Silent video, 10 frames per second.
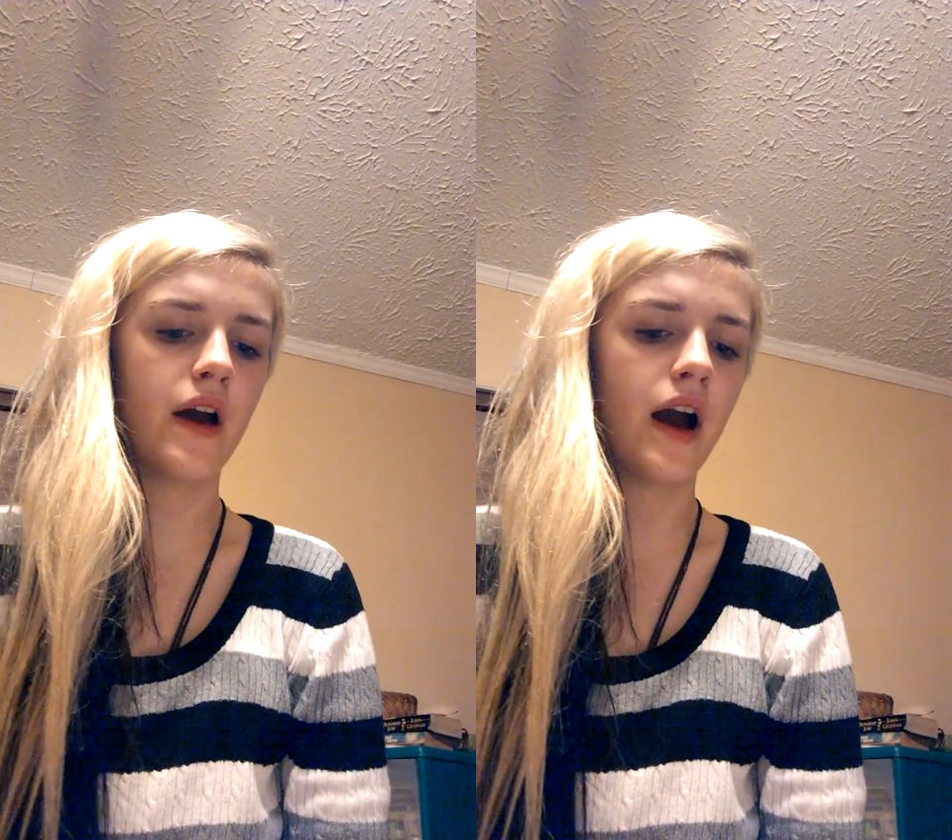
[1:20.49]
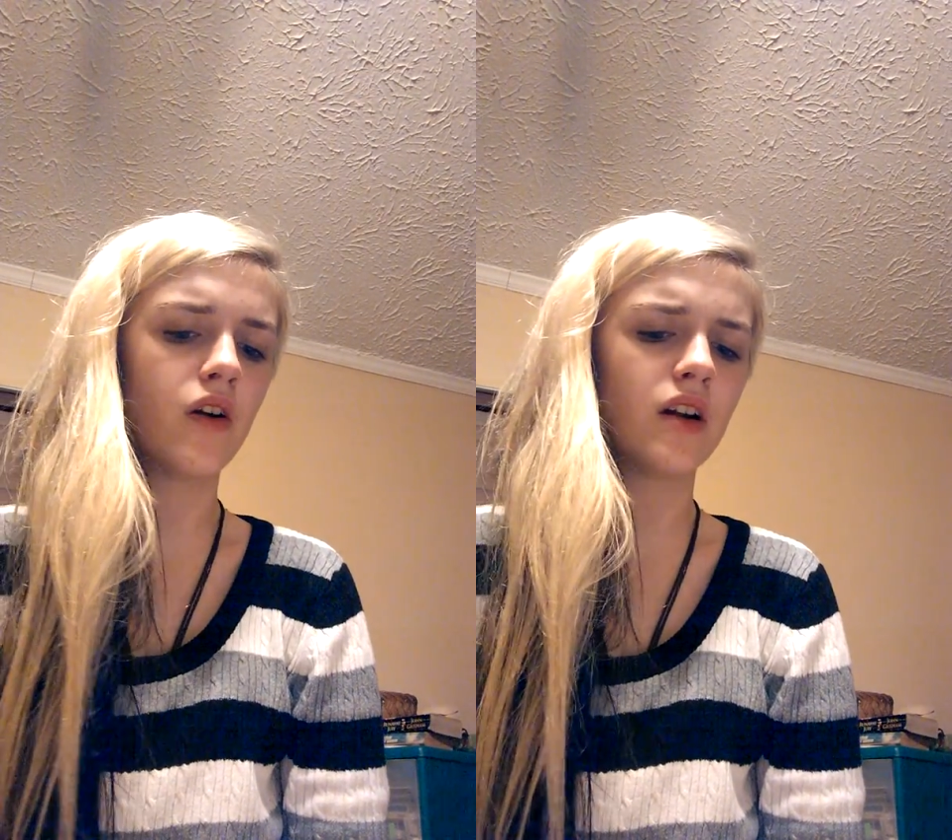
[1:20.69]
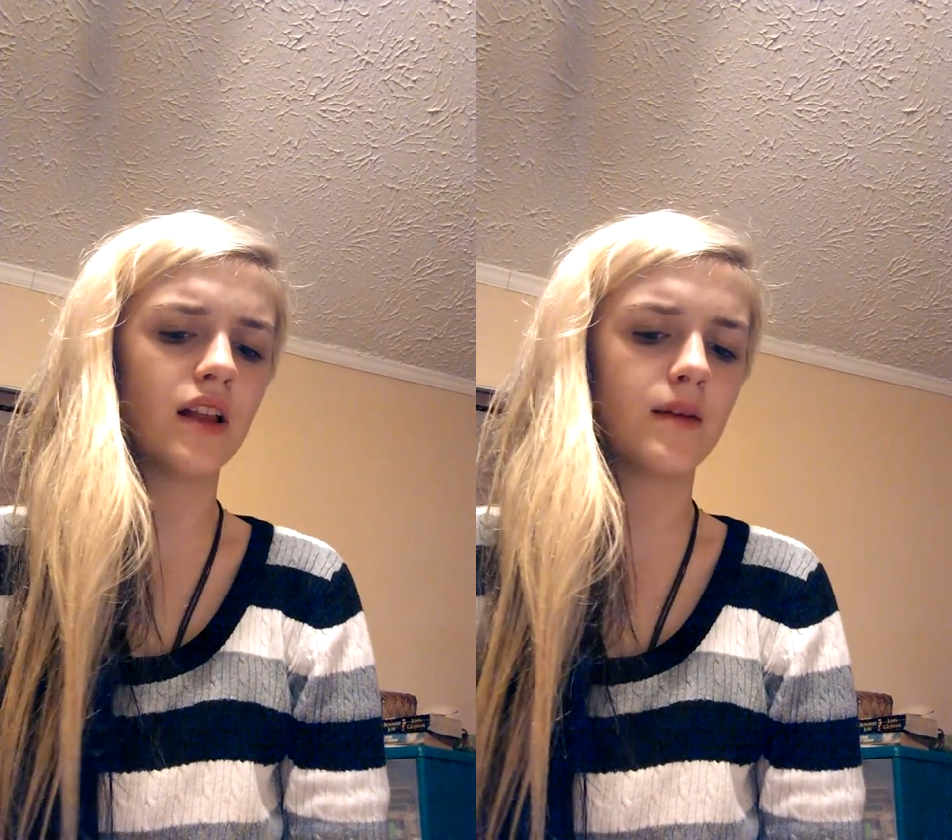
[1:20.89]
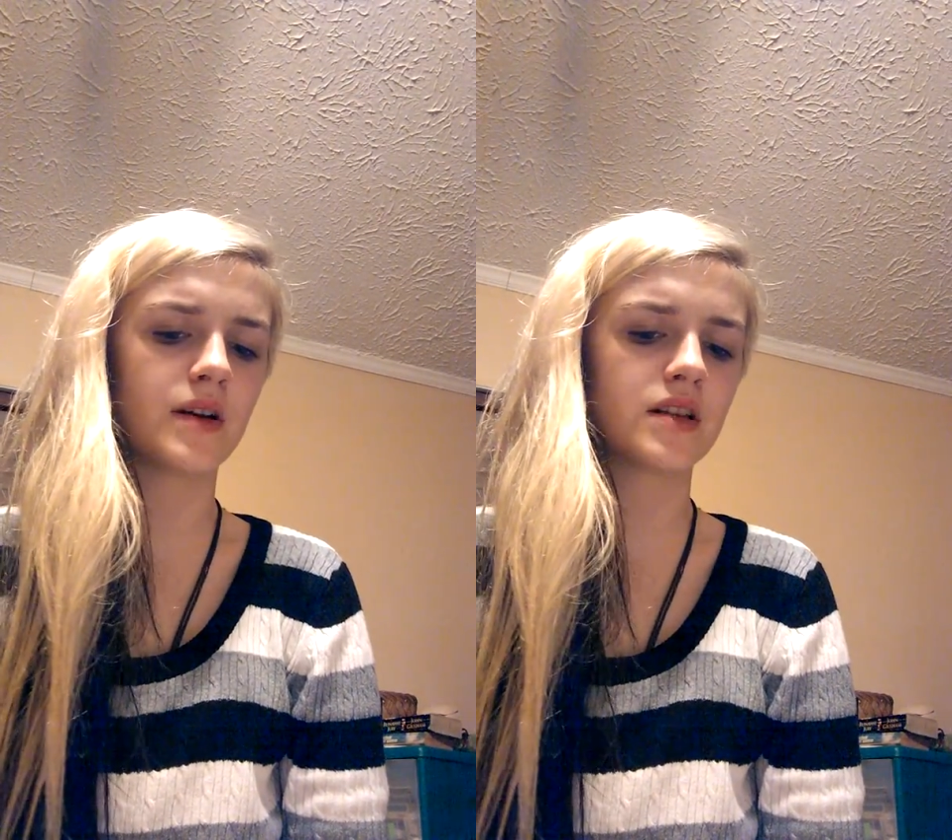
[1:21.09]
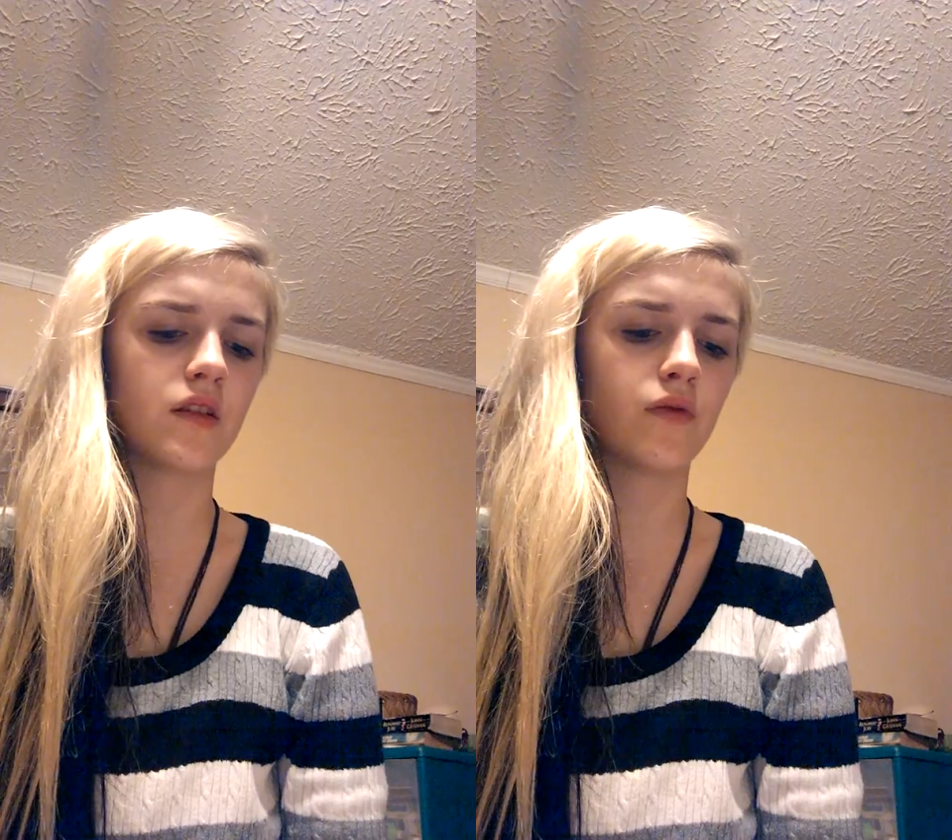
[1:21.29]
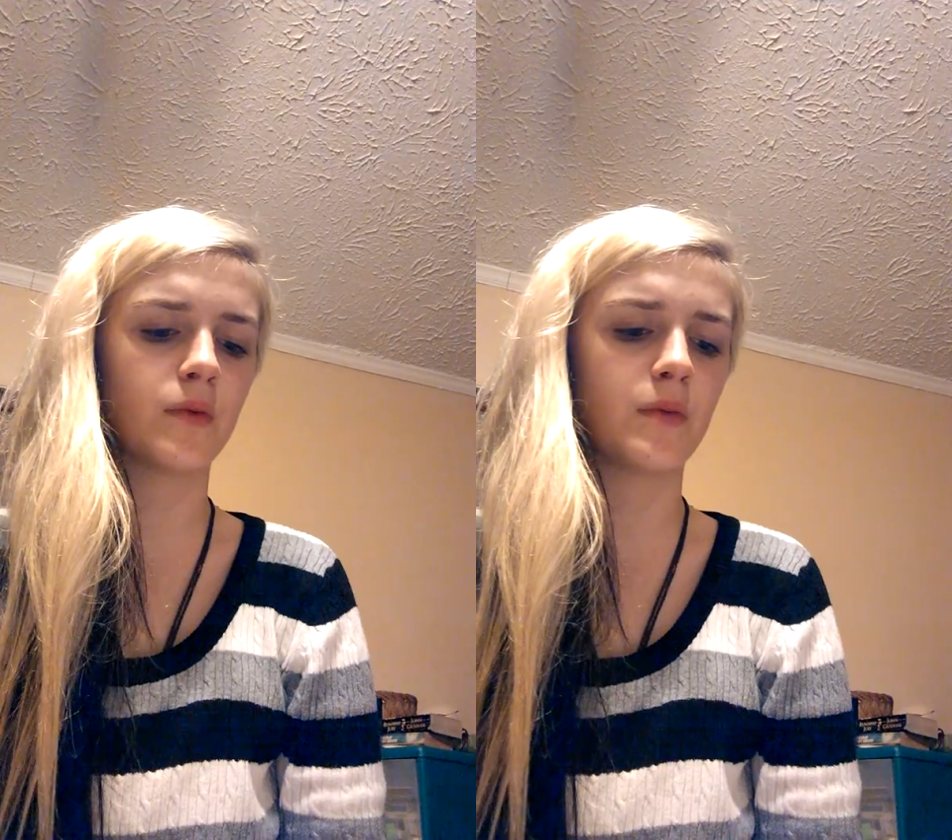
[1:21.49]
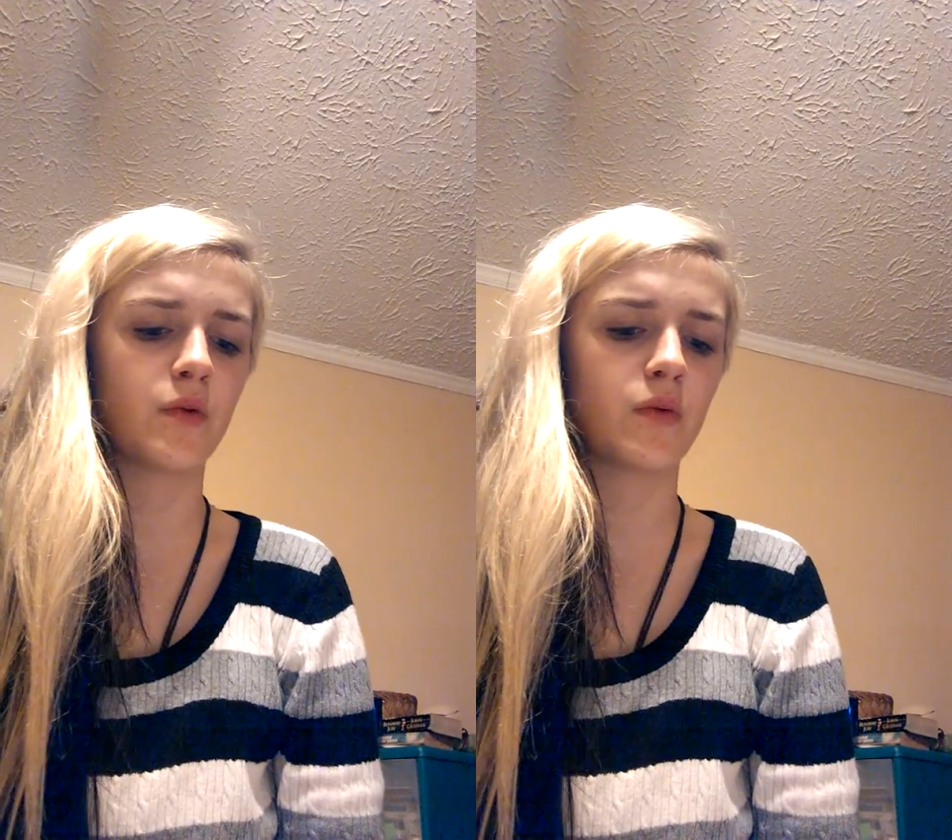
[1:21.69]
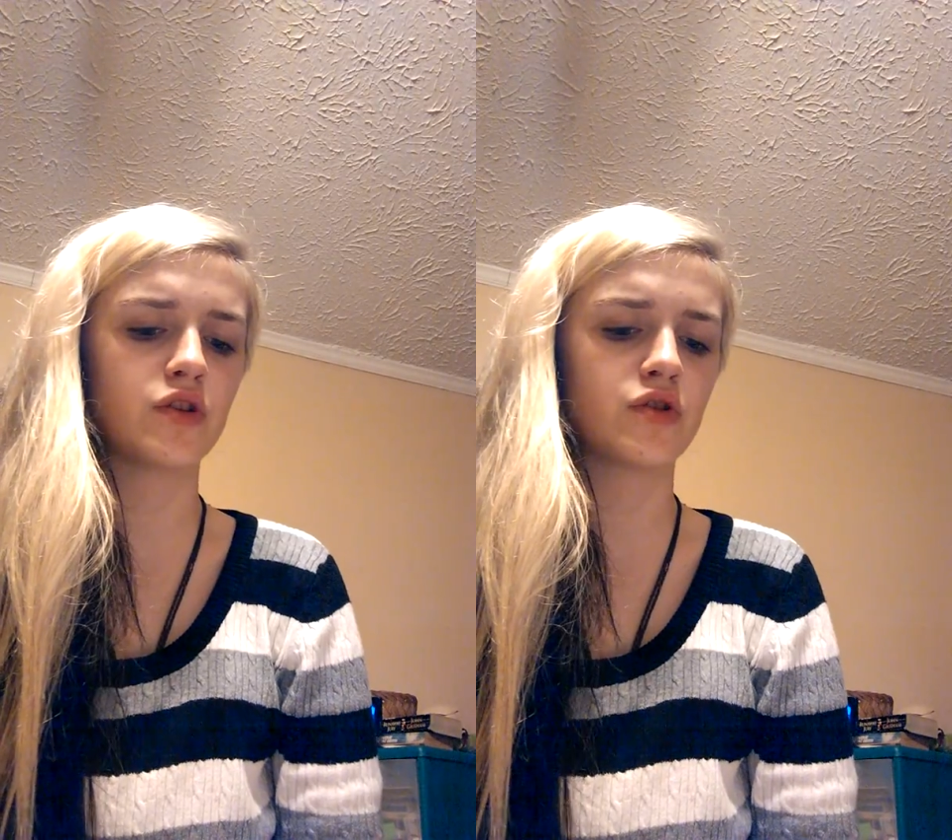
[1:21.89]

How could I let myself remember what